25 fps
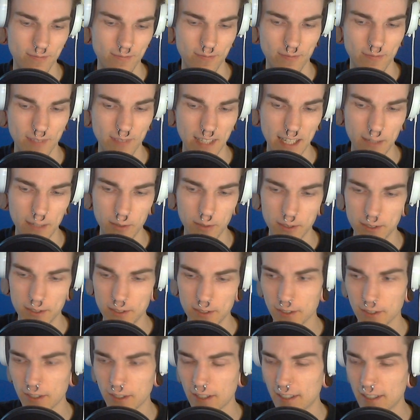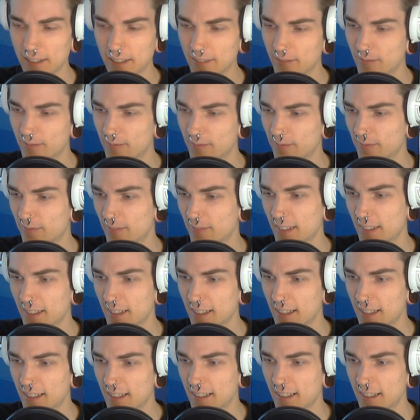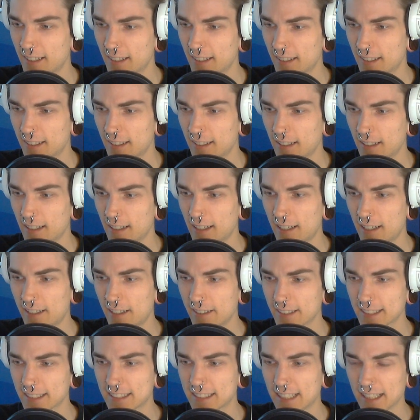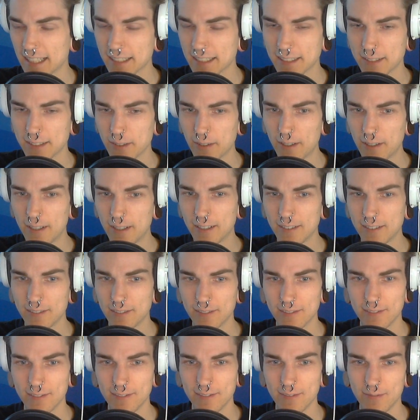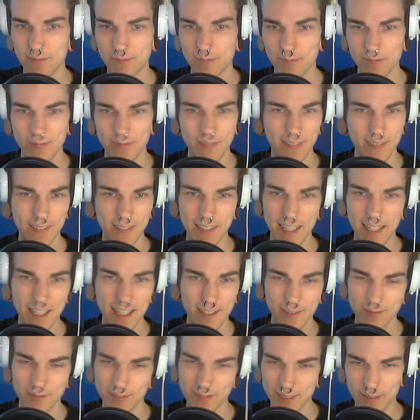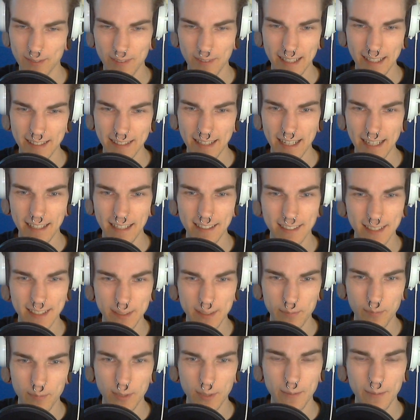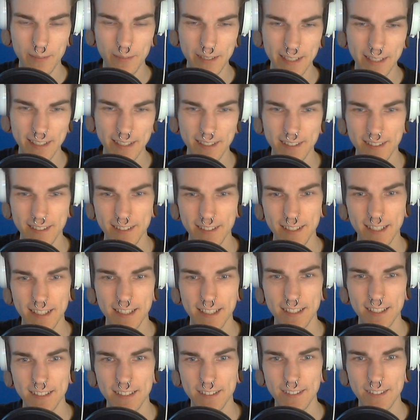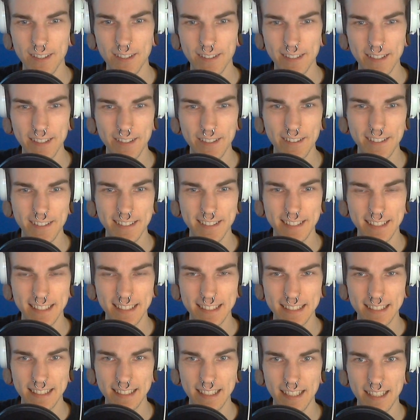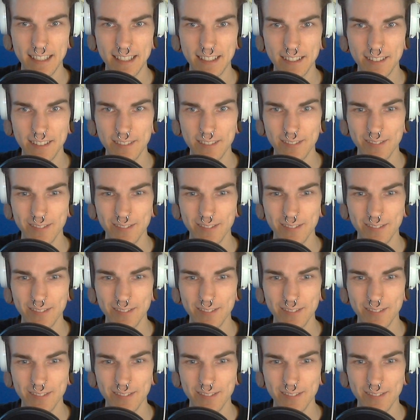yeah, what do you call it? Harder sex, or yeah, something like that. It's probably doggy or 69ing.